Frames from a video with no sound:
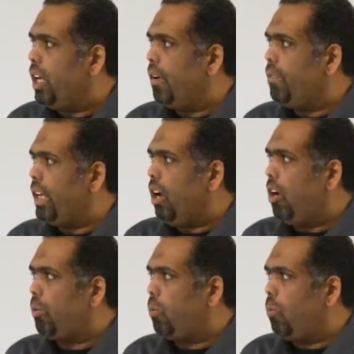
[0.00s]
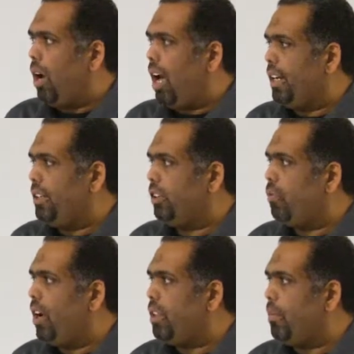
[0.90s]
If they are, I
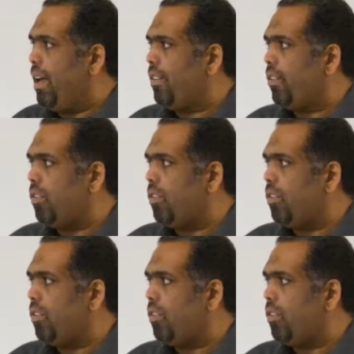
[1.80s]
identify them as